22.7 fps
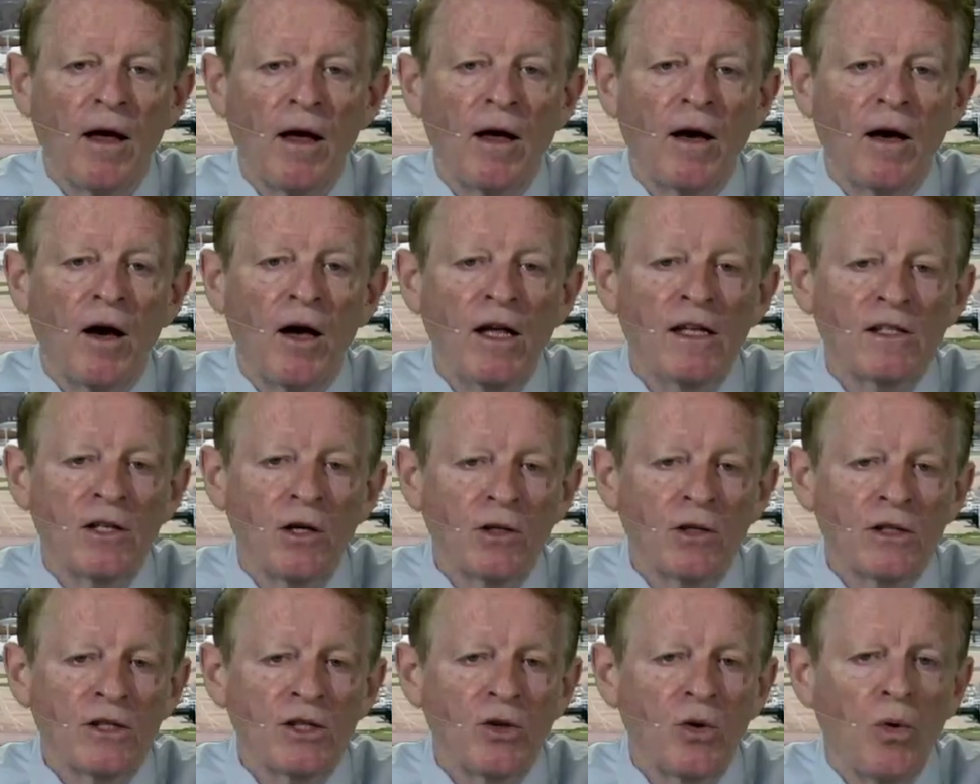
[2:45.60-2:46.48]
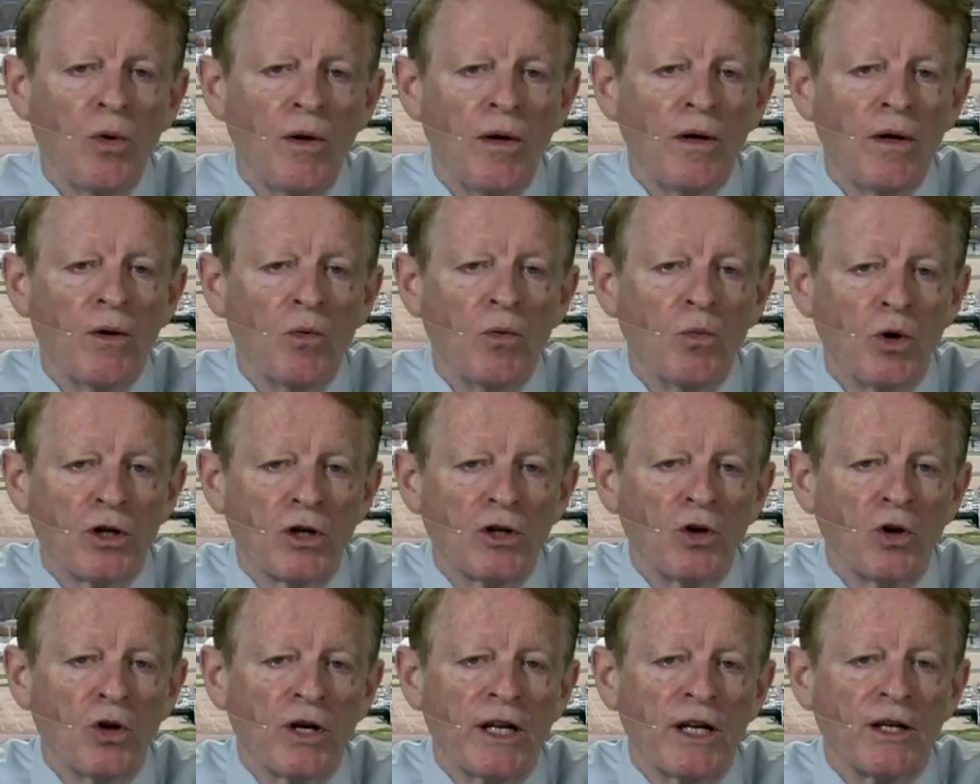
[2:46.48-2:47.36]
It's also worth
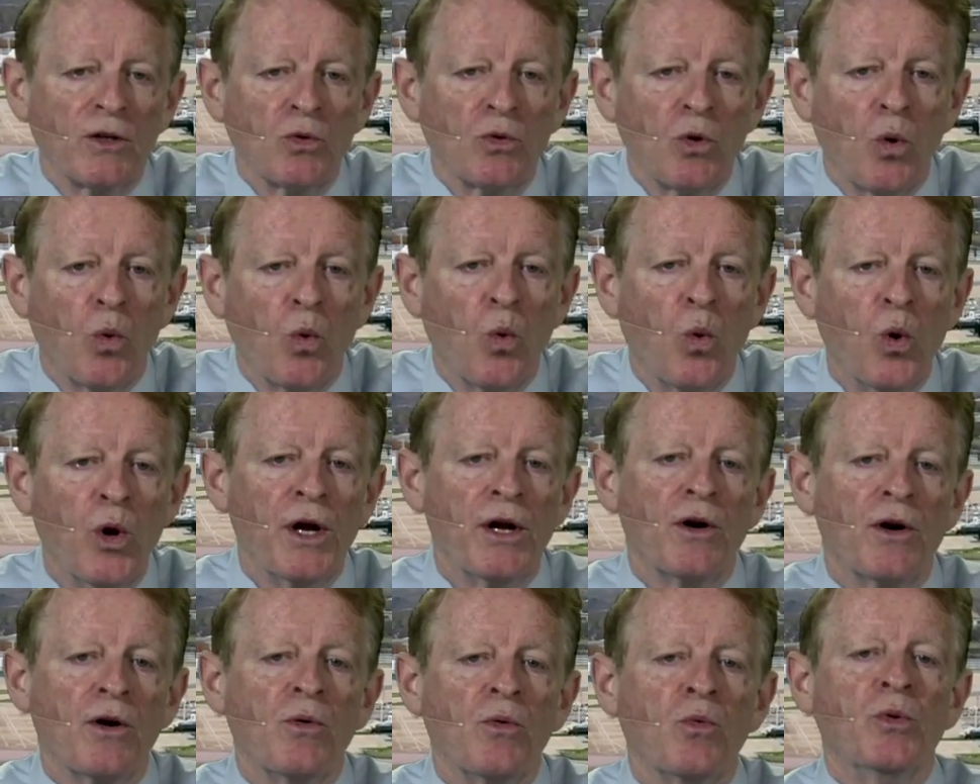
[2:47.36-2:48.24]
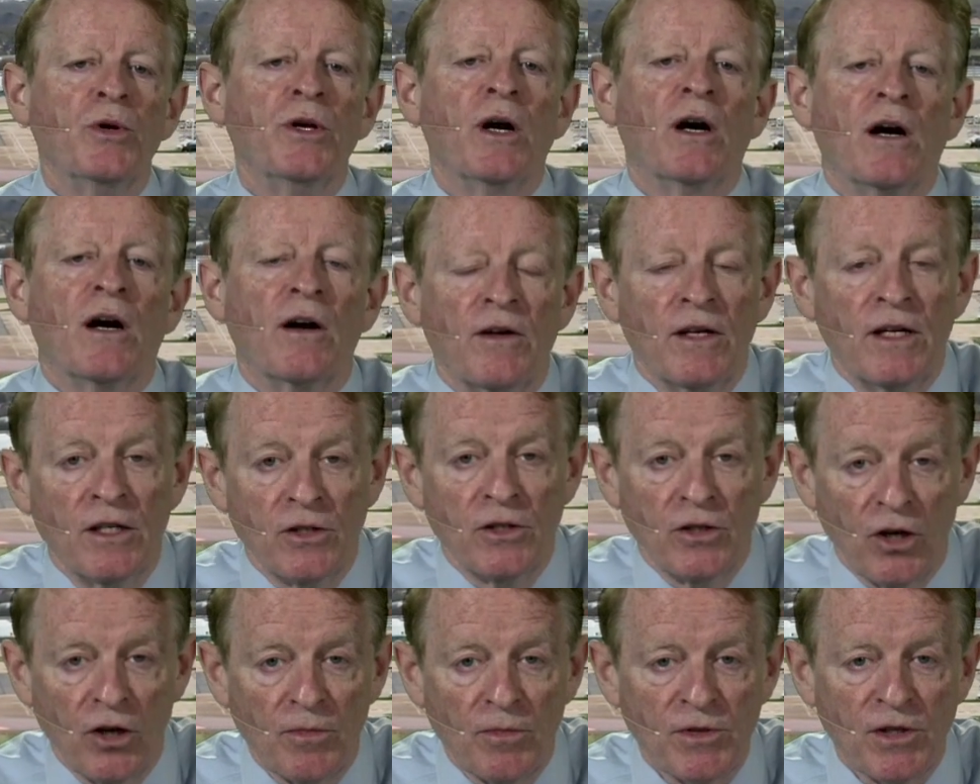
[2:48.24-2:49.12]
looking at where we are in
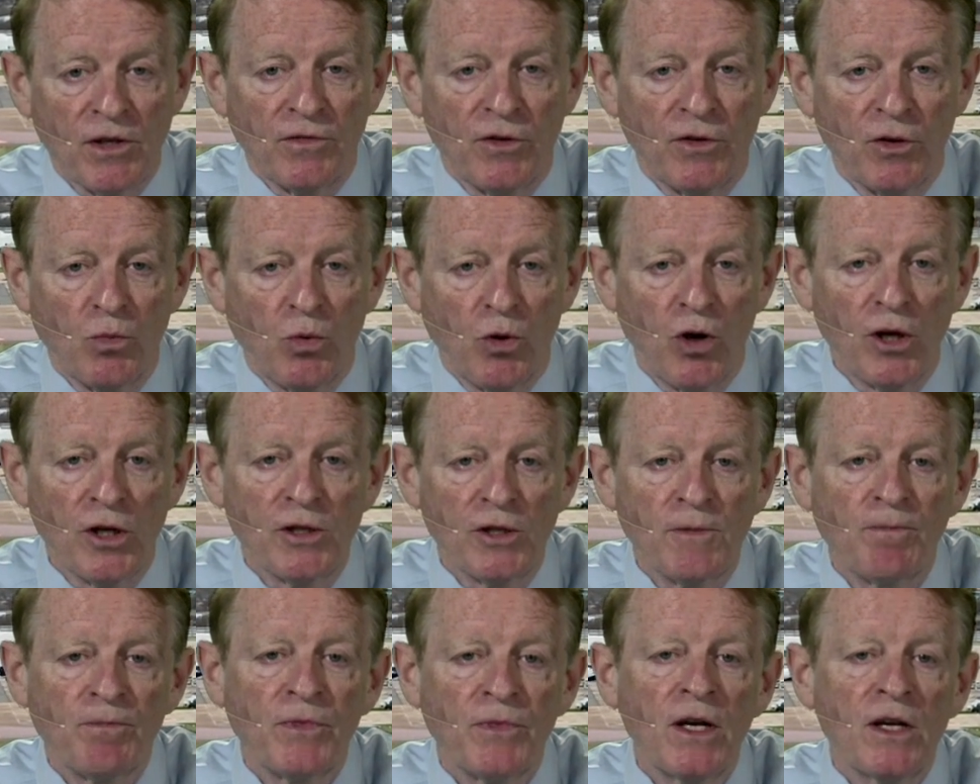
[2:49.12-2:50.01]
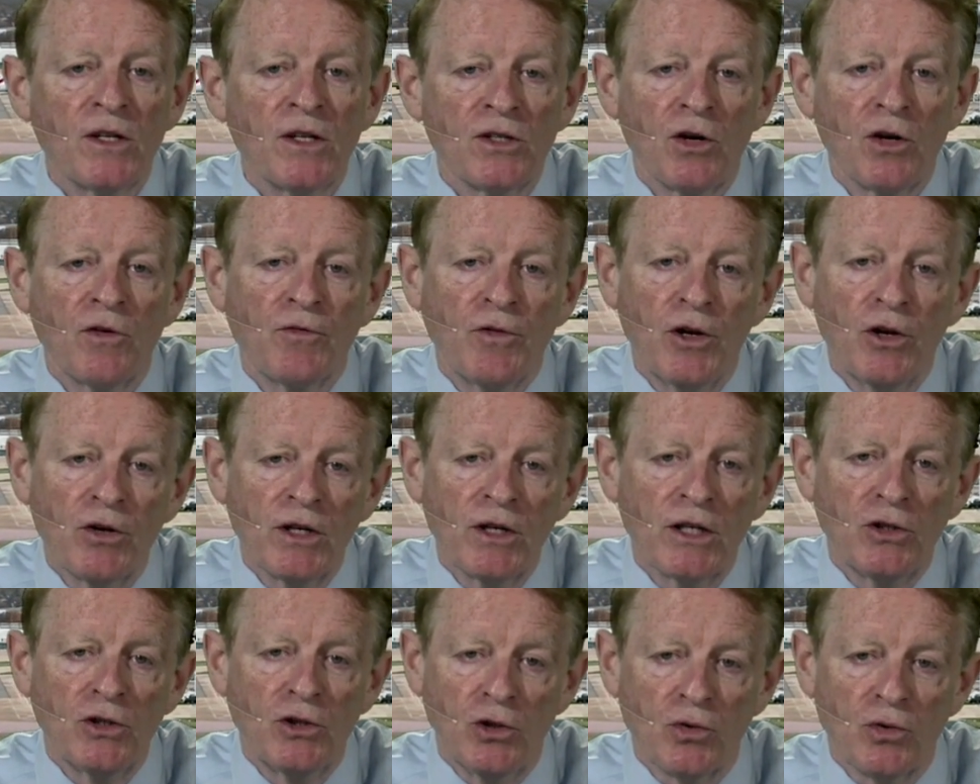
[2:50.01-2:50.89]
terms of the world. So if we look
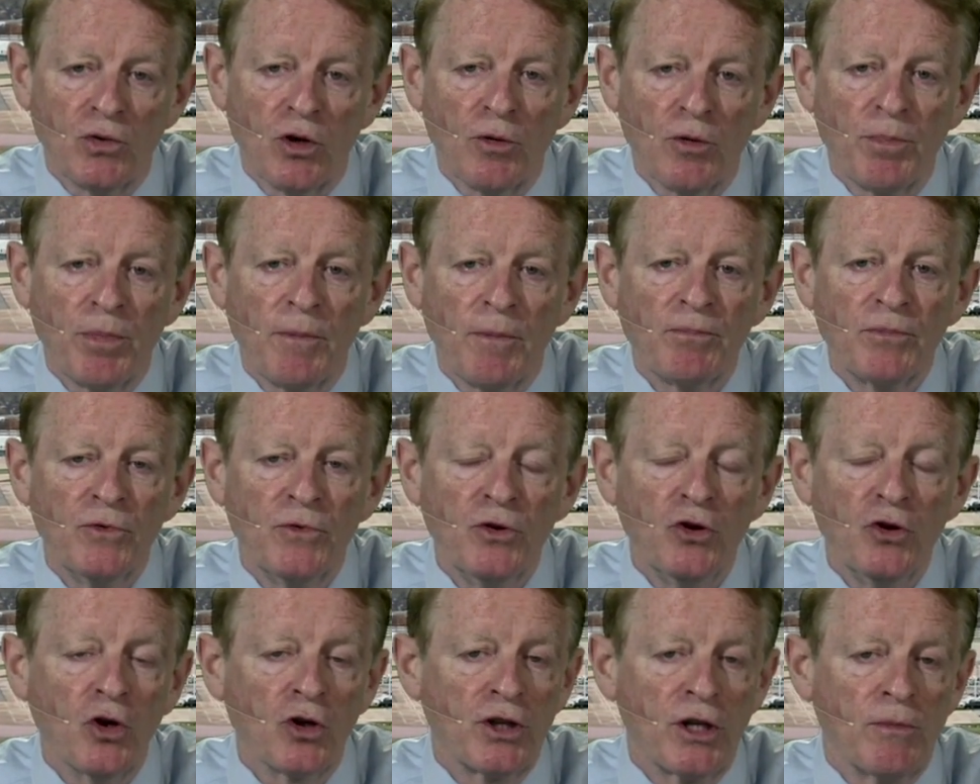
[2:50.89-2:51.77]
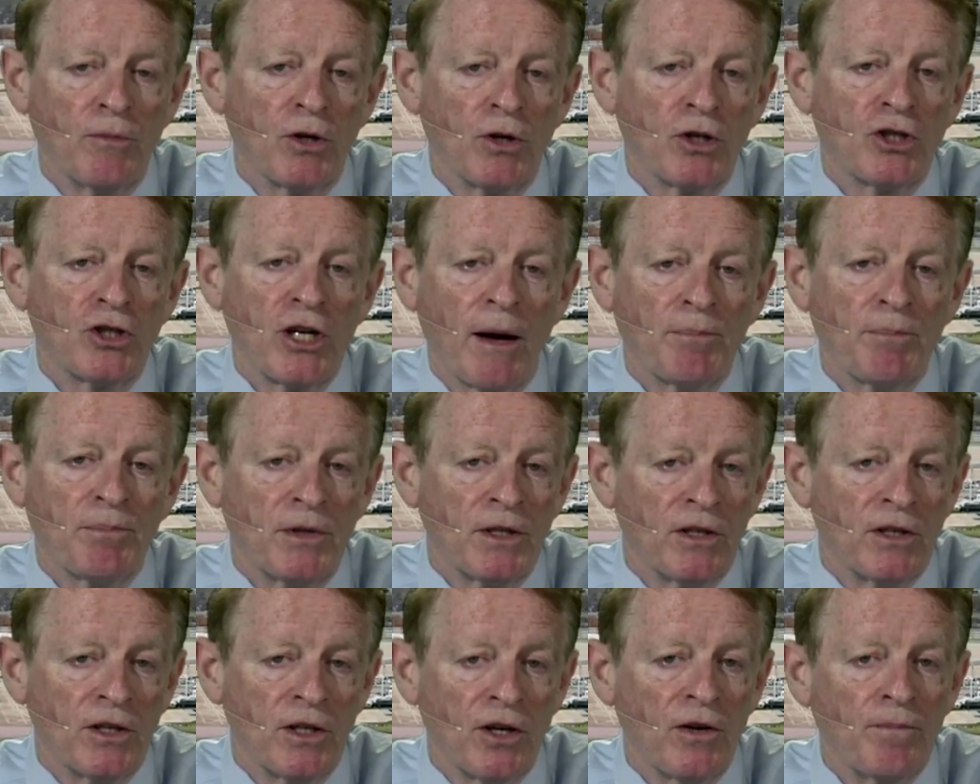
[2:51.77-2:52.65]
at Europe, nothing much happening
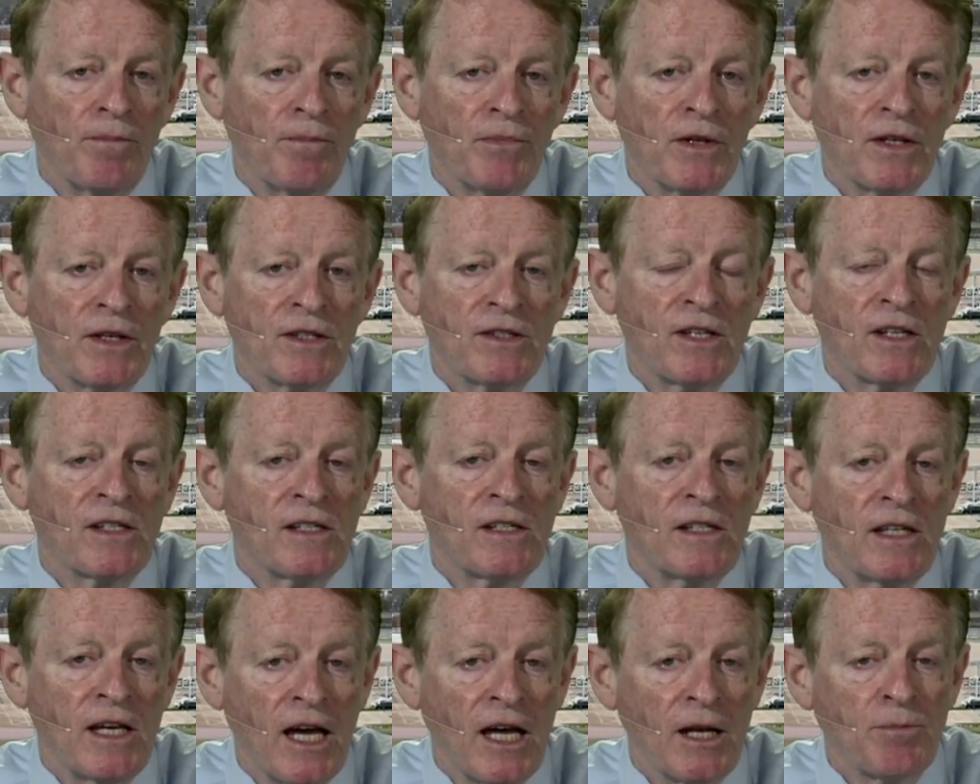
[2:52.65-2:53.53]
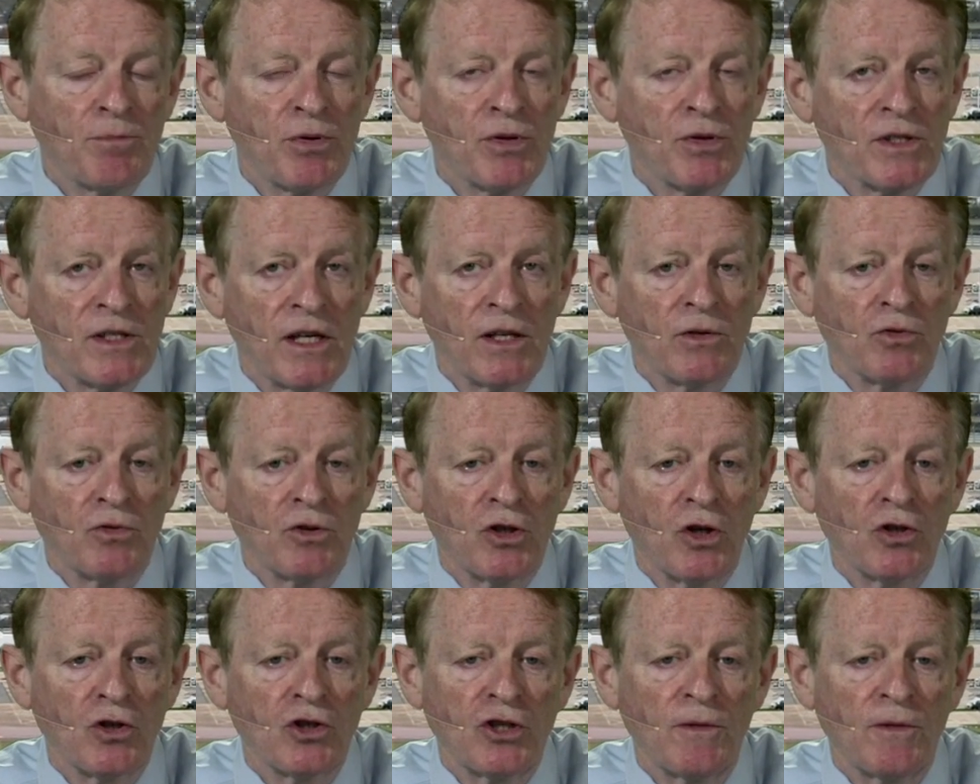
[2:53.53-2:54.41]
there, 68%
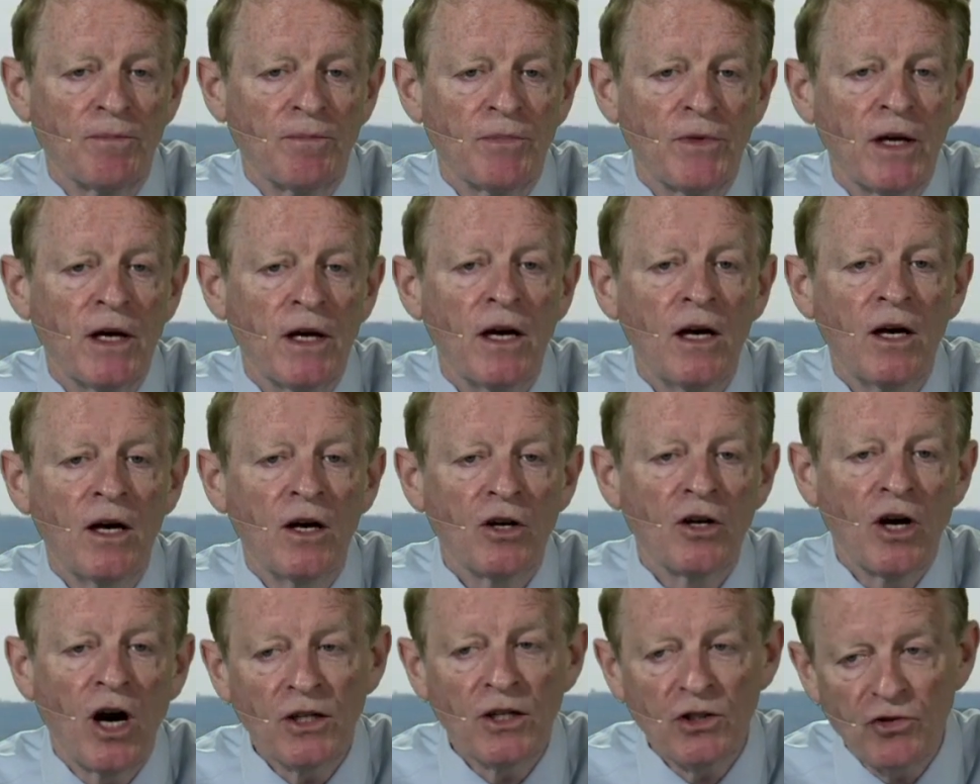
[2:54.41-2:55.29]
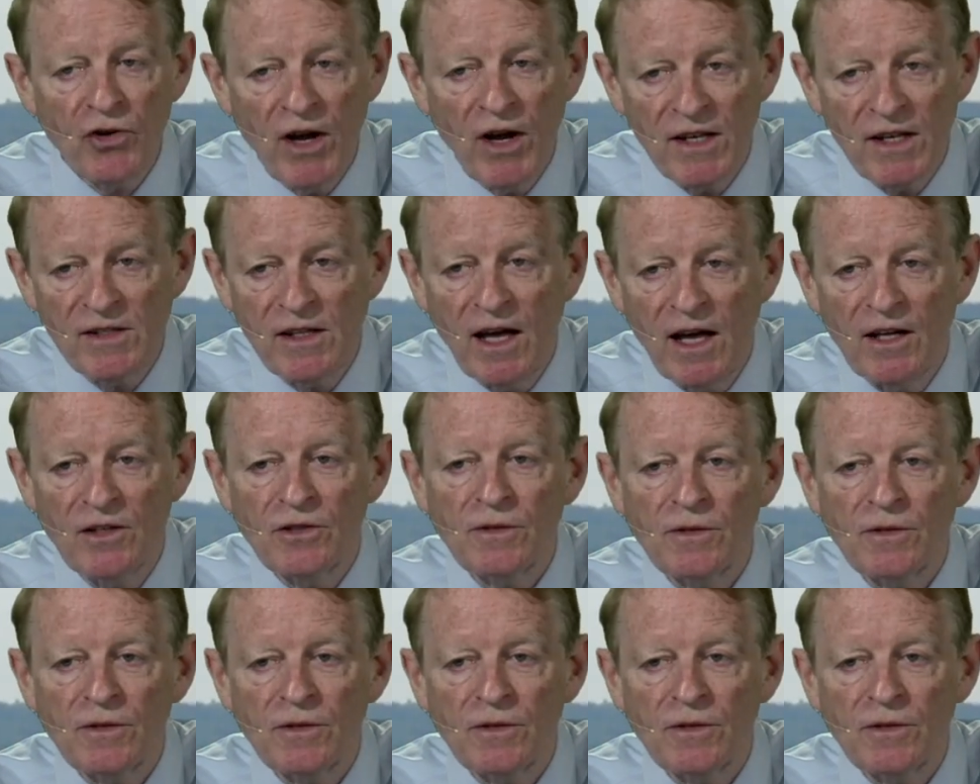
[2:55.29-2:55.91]
reduction. Contrast that